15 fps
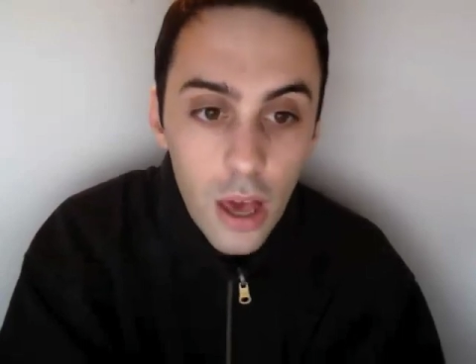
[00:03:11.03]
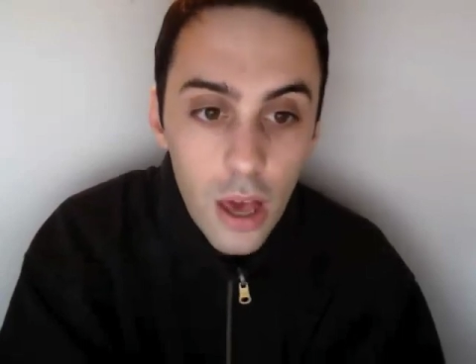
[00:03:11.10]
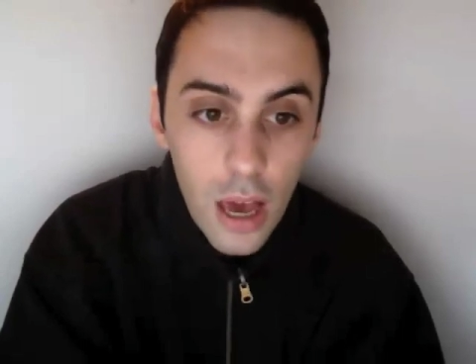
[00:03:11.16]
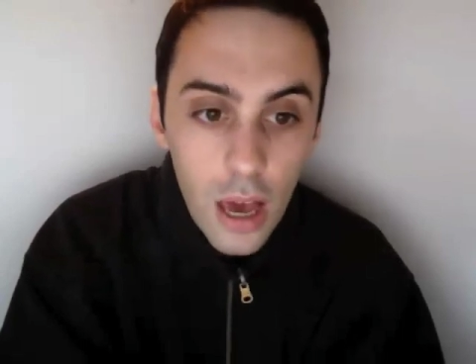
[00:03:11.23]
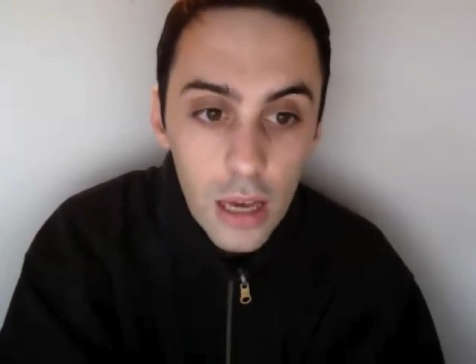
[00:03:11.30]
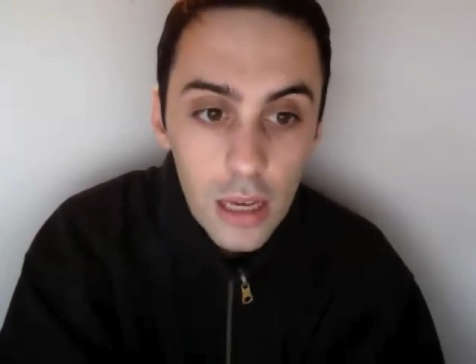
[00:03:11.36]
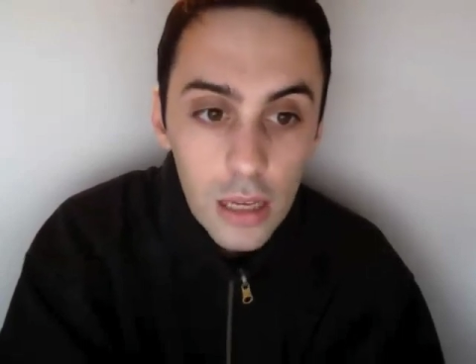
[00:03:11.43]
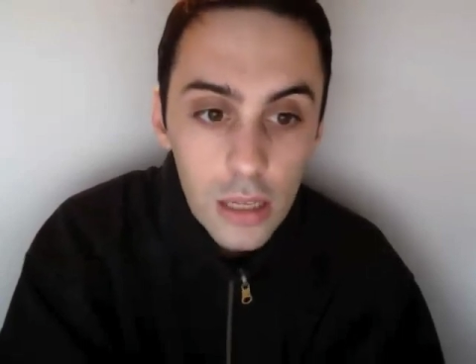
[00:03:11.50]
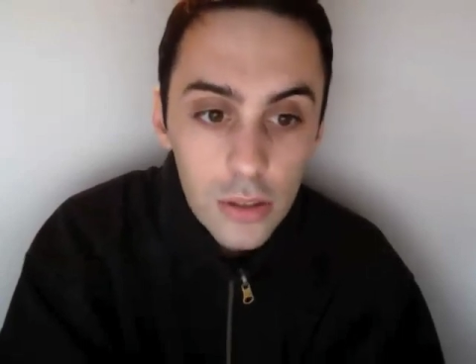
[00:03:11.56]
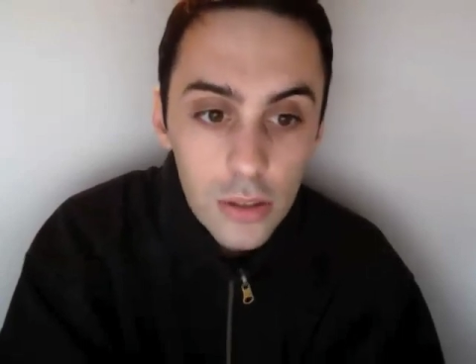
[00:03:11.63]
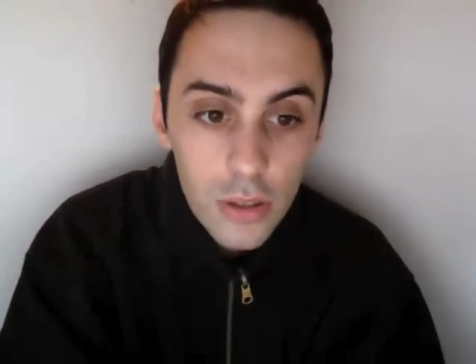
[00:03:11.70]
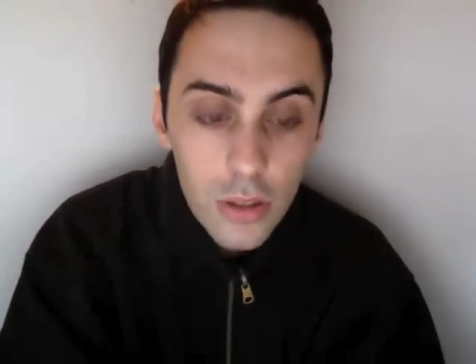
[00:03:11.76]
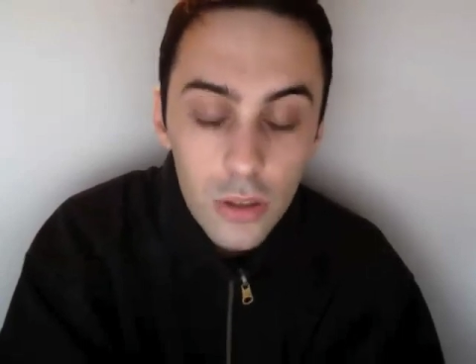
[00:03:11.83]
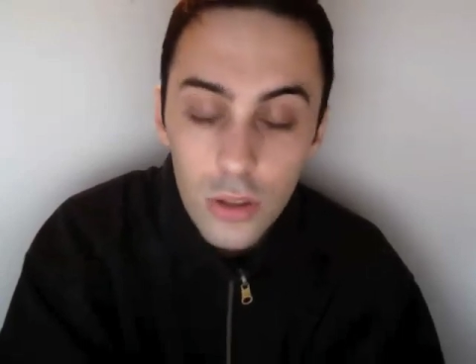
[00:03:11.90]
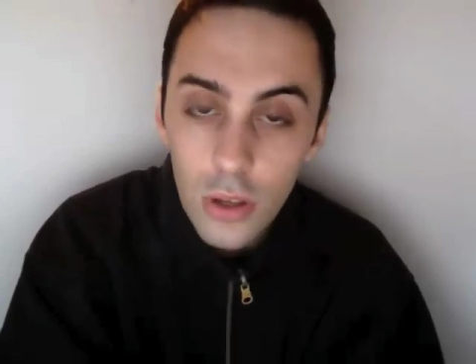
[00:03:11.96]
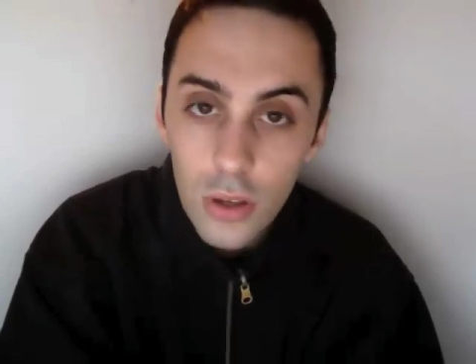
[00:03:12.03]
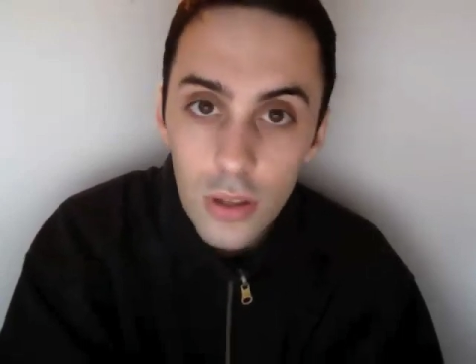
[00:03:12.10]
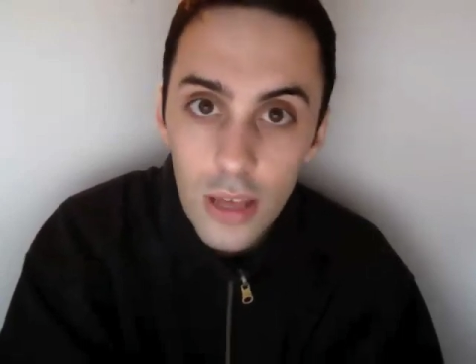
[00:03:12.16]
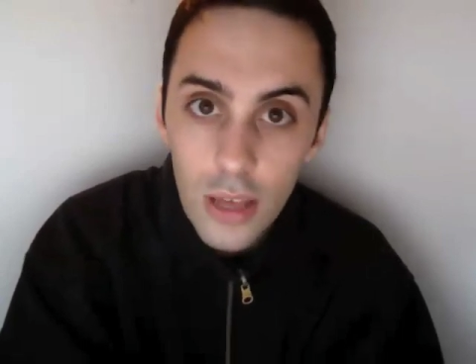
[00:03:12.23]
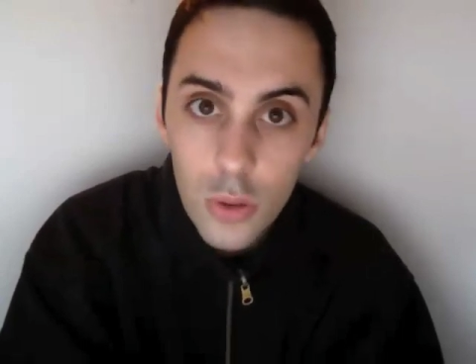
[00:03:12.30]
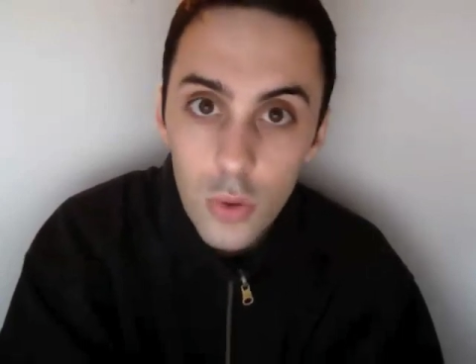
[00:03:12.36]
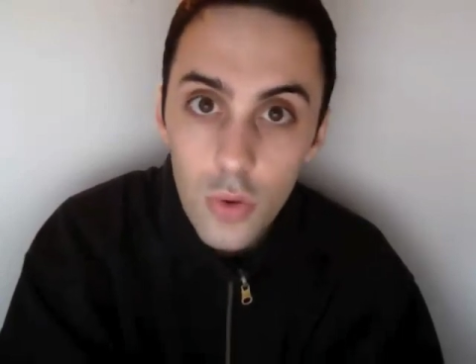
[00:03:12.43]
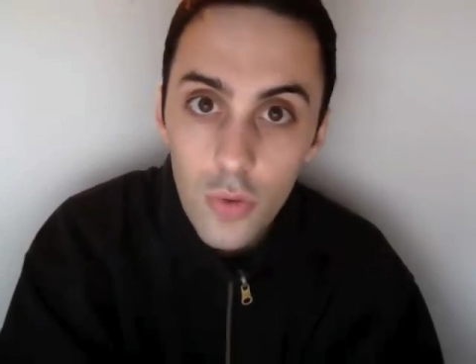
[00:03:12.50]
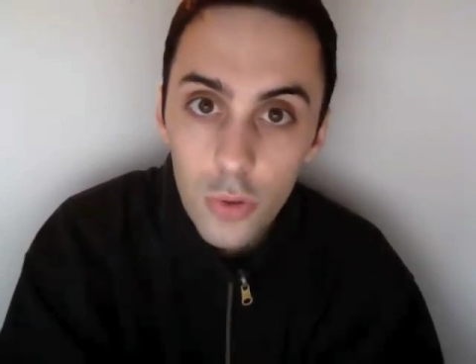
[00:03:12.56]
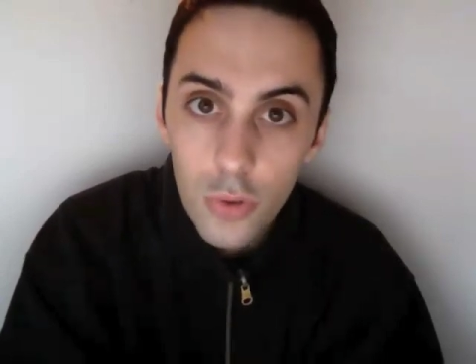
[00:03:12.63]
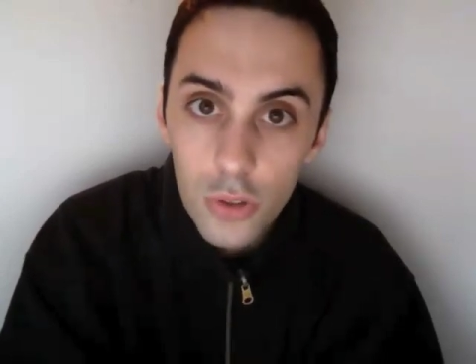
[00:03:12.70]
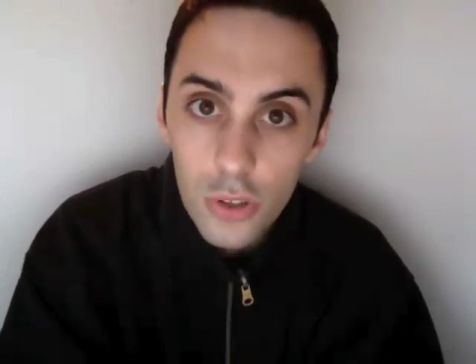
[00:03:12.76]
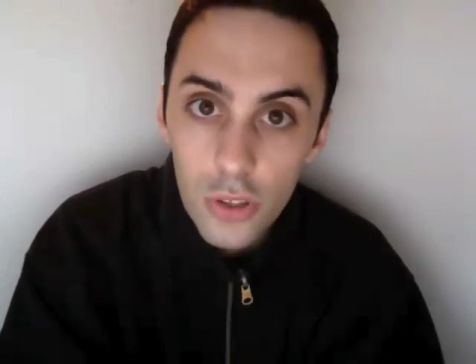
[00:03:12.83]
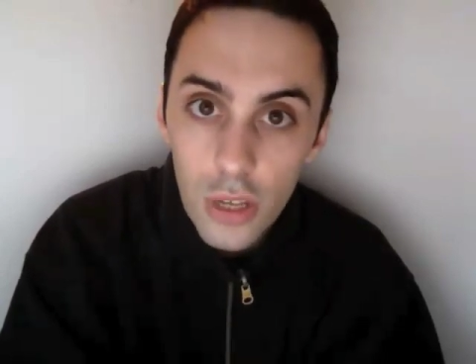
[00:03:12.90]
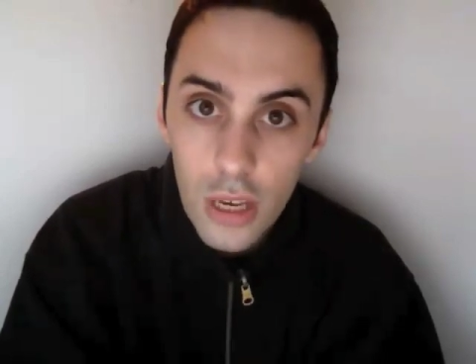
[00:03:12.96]
And so that's all for
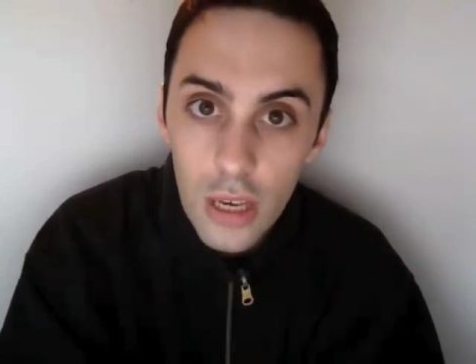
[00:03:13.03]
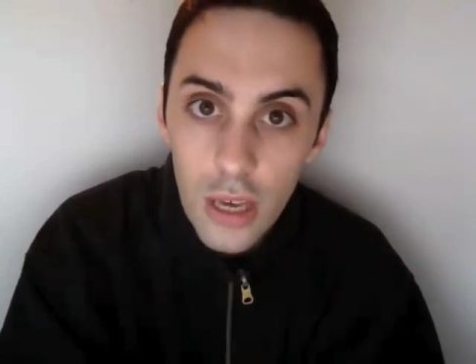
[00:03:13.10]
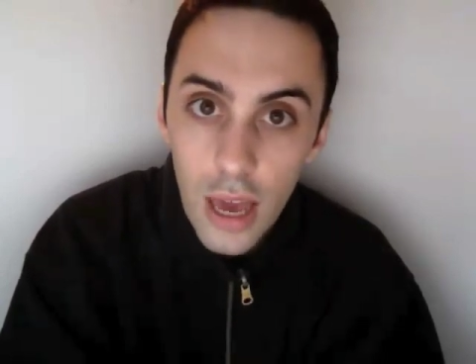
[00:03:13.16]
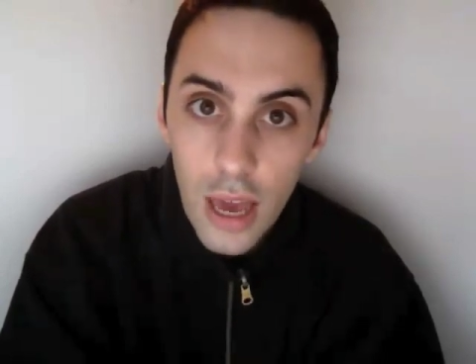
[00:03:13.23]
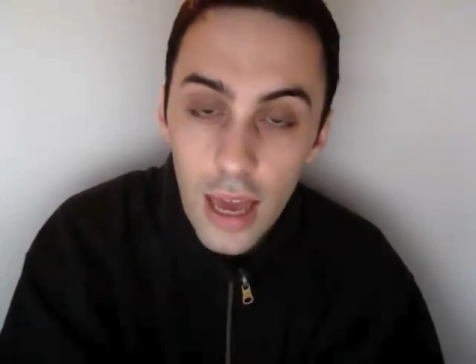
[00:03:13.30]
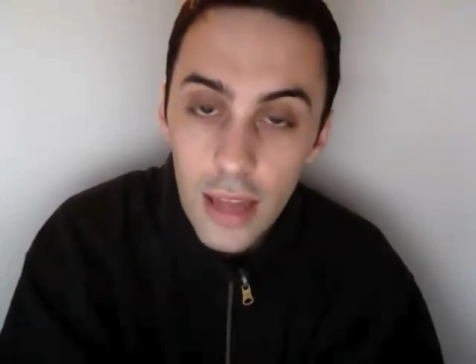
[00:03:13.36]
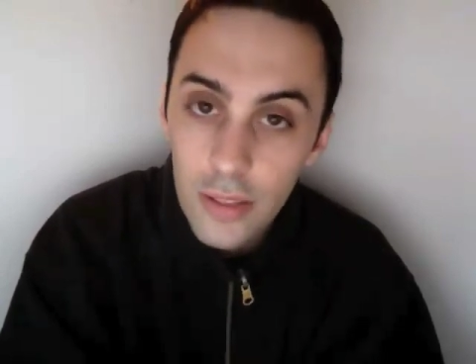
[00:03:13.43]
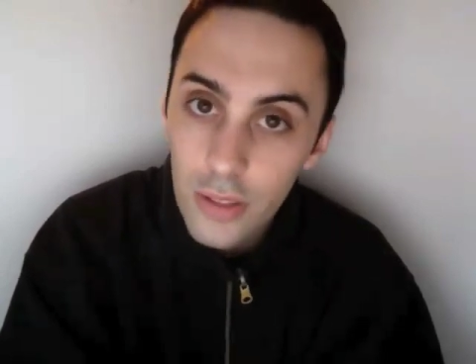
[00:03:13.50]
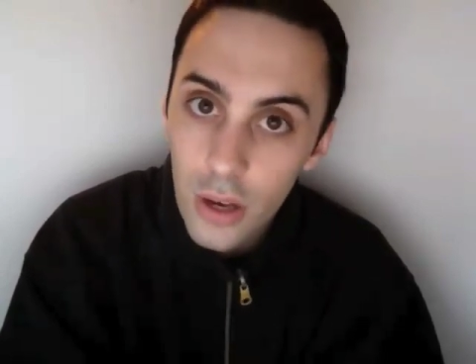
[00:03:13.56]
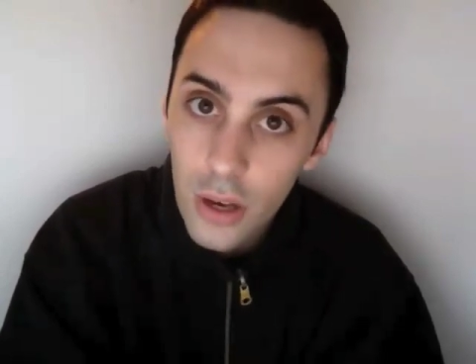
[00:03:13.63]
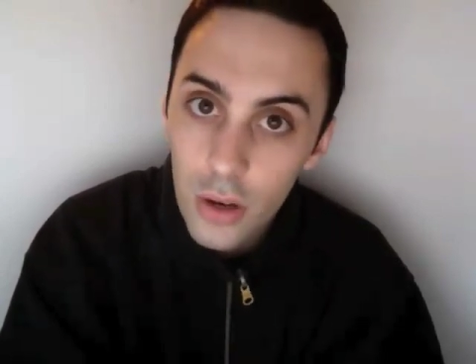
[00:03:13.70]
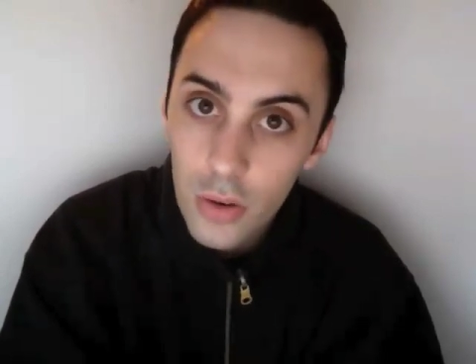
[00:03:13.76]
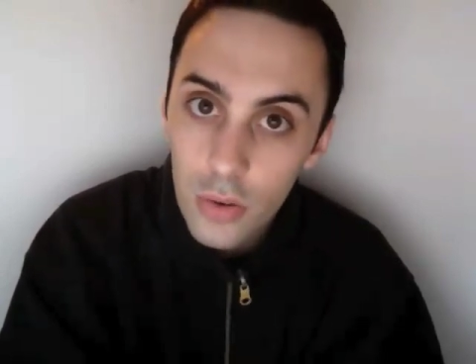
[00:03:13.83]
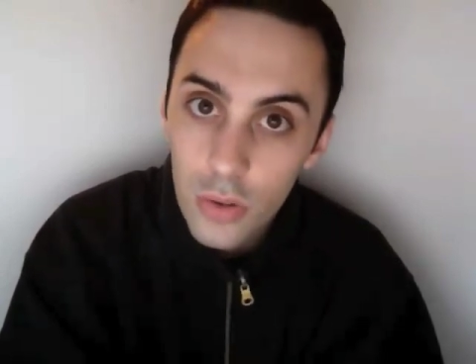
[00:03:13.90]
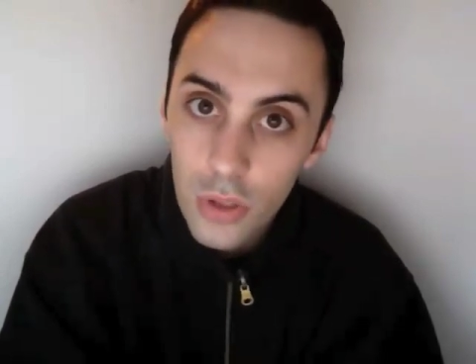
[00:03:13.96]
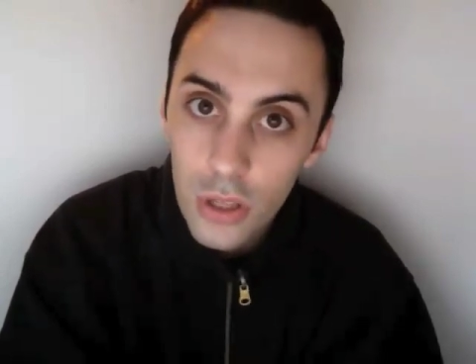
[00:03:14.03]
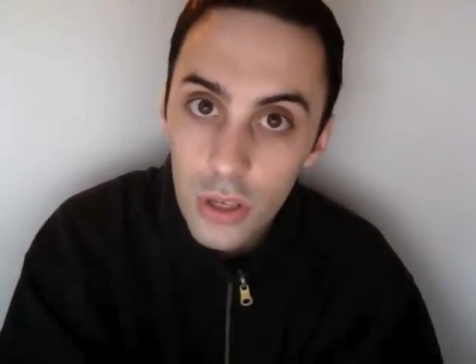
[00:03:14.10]
today, and I'll see you